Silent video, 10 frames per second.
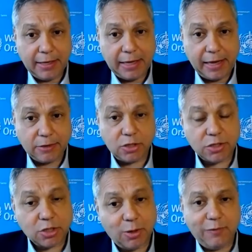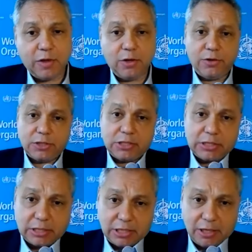Council. So even though there's a
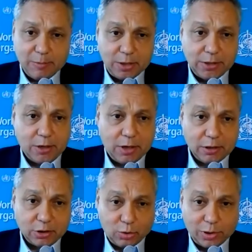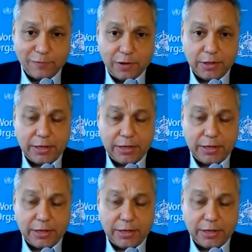$16 billion shortfall